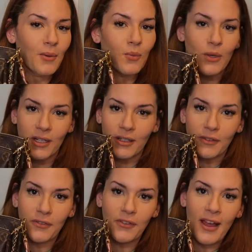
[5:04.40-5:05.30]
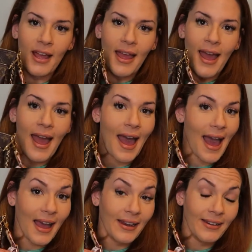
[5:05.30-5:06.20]
would have
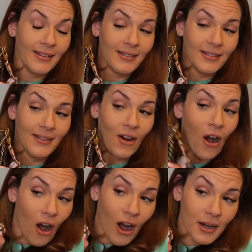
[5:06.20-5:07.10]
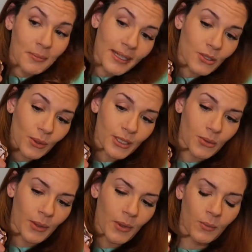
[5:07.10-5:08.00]
had on my
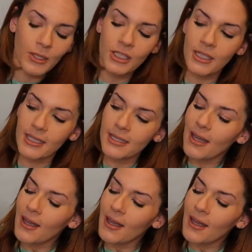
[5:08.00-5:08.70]
2021 wish list,